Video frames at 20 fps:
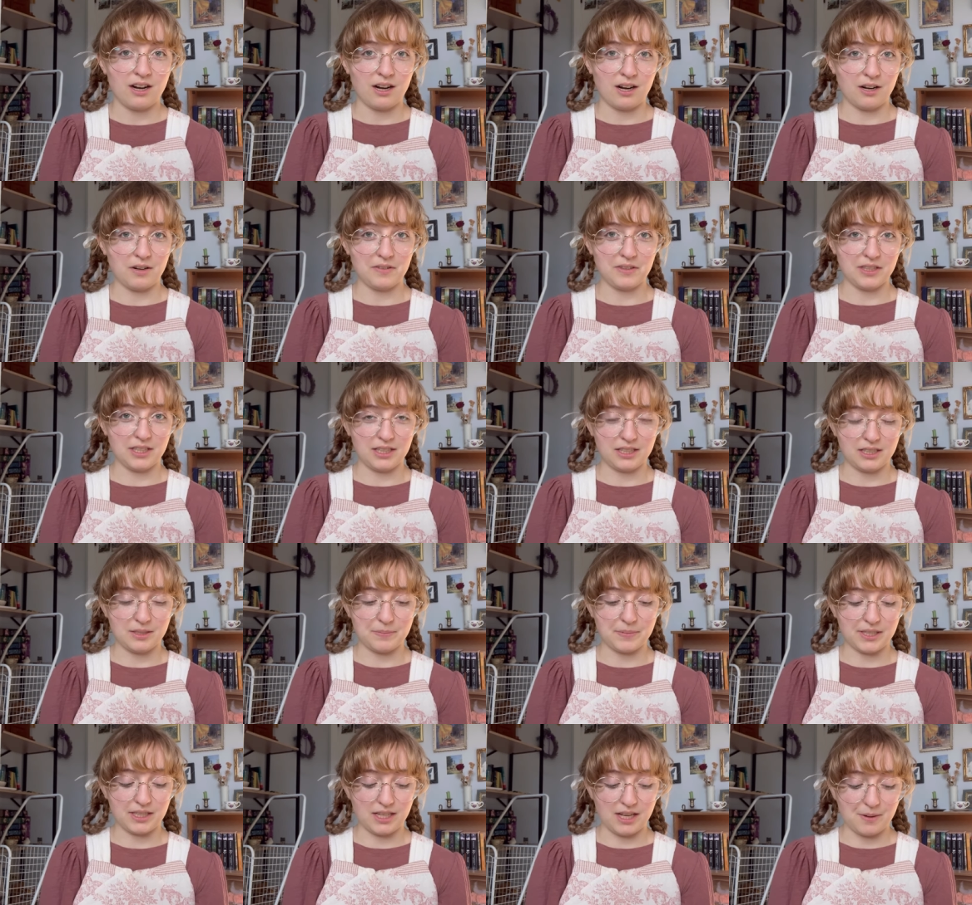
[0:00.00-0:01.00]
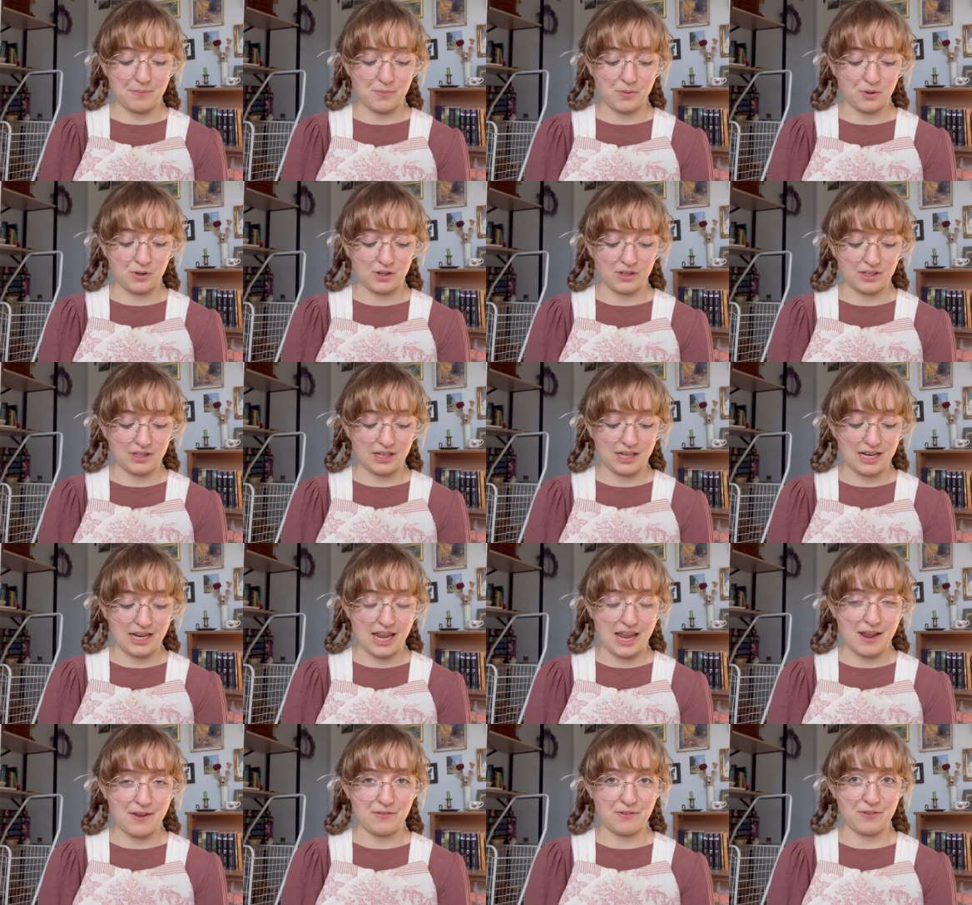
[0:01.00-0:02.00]
I would like them a lot more
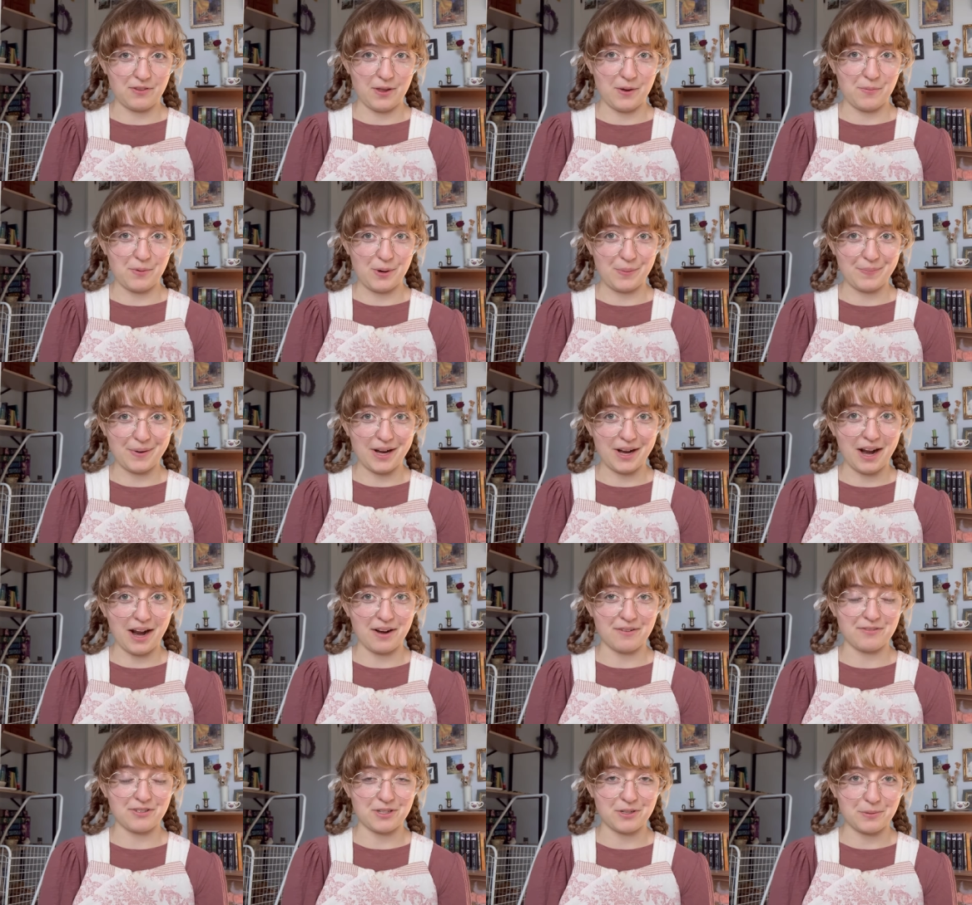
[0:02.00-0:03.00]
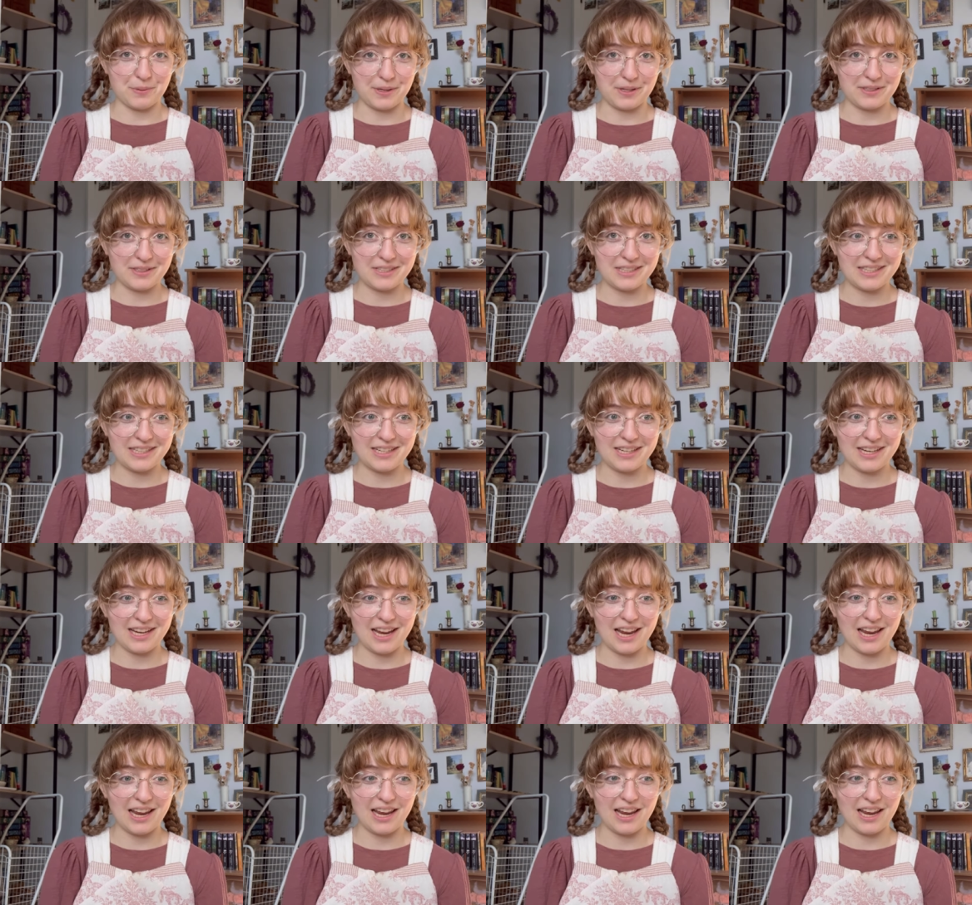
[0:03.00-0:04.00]
if they weren't made out of a quilt
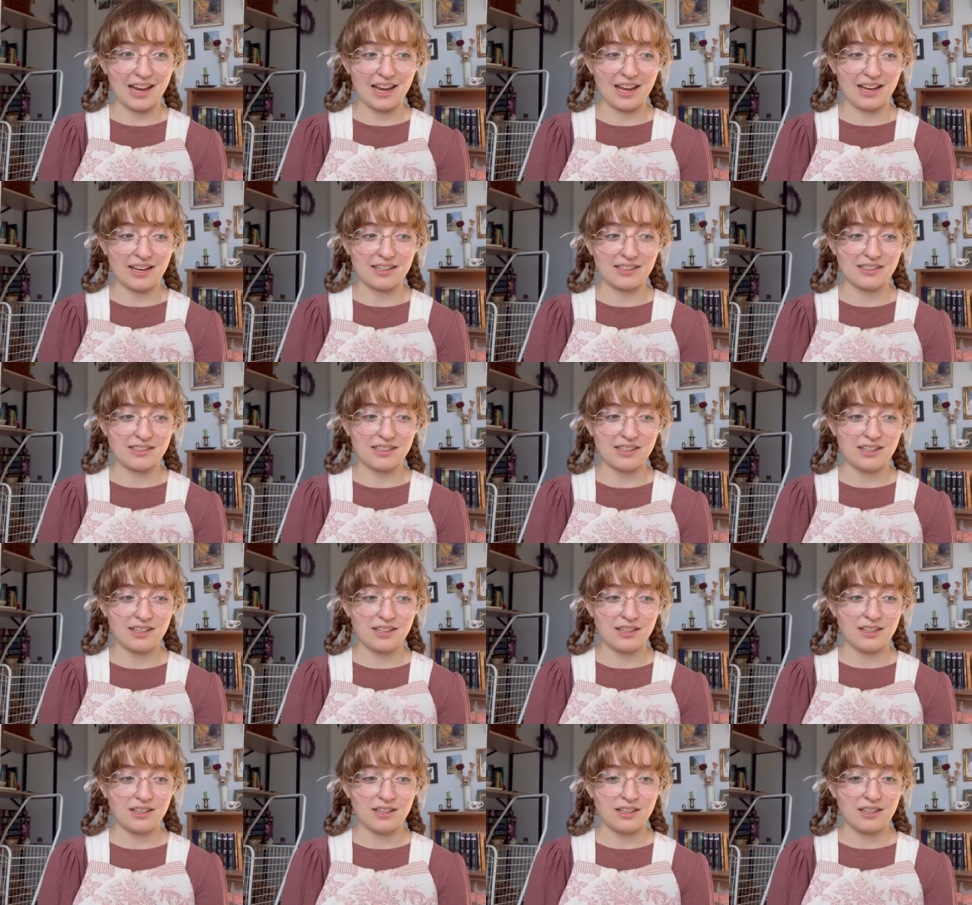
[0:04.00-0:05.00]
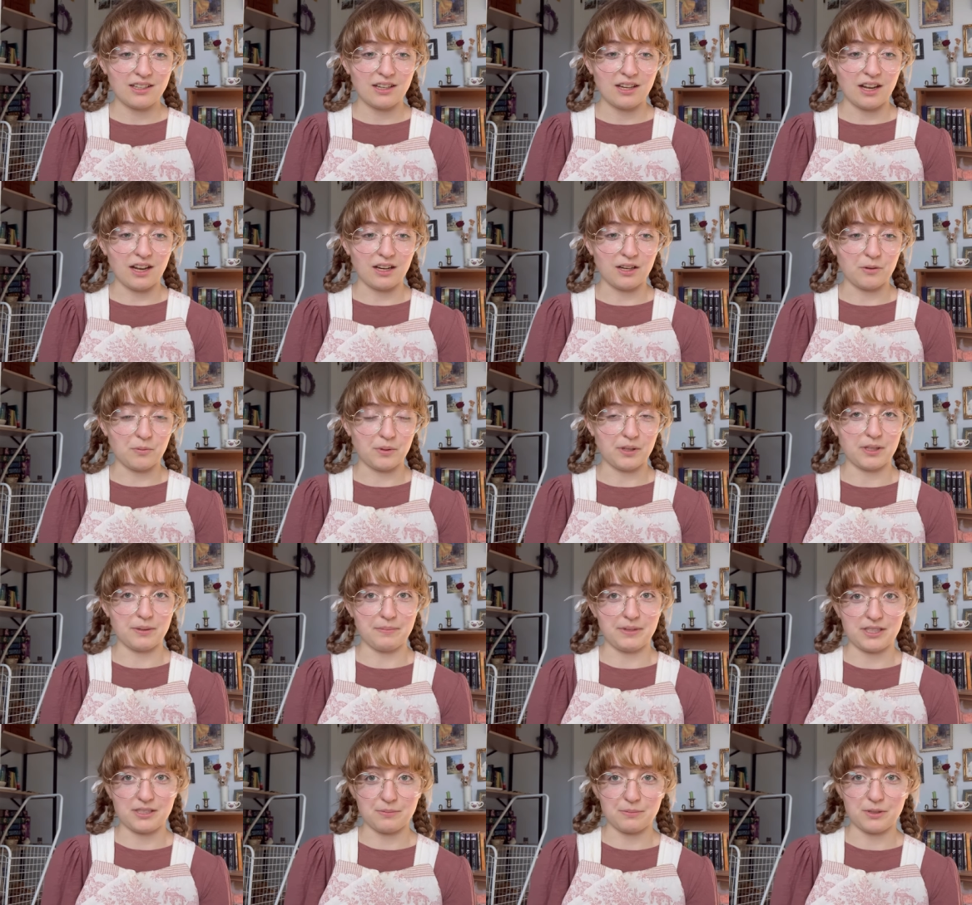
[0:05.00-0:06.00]
and I could wear them
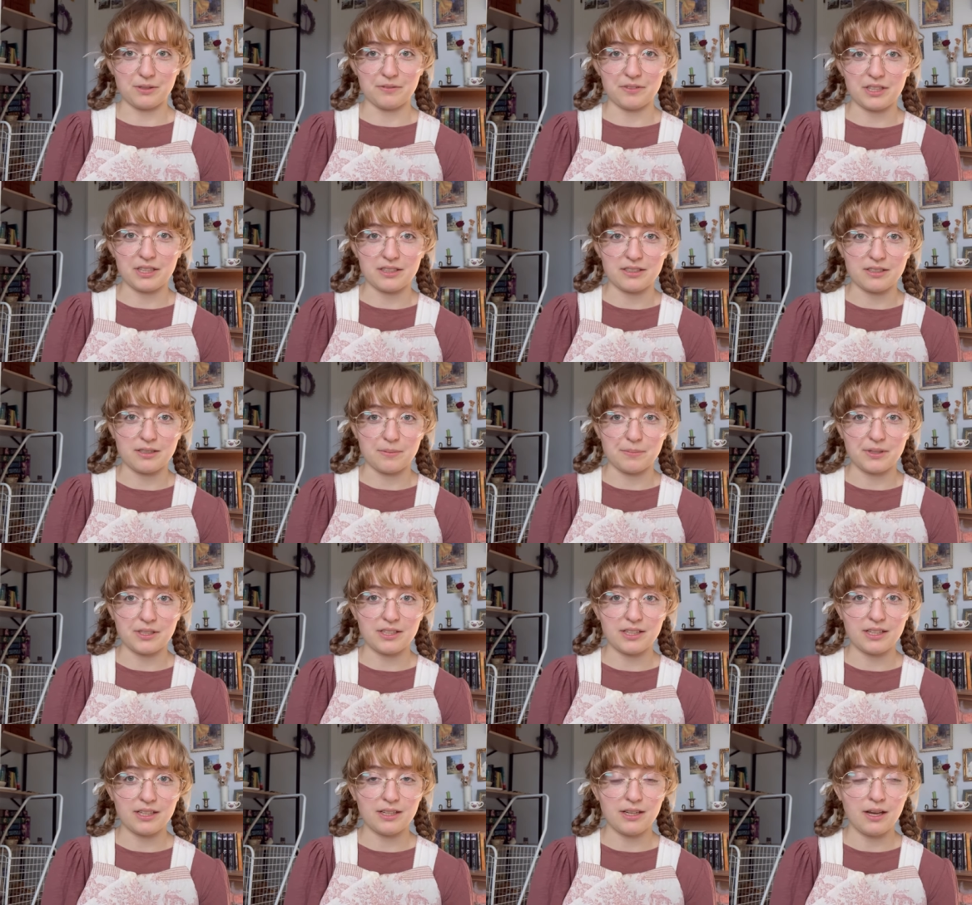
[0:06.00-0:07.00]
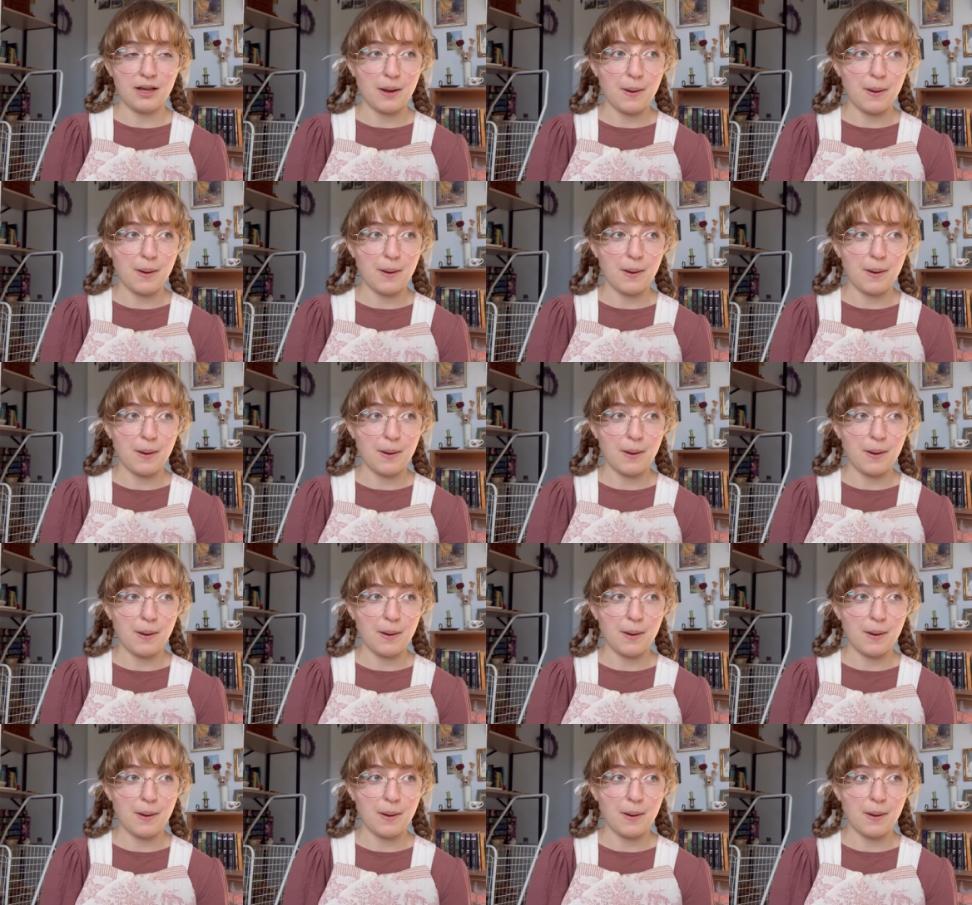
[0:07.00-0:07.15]
as more of like a summer thing.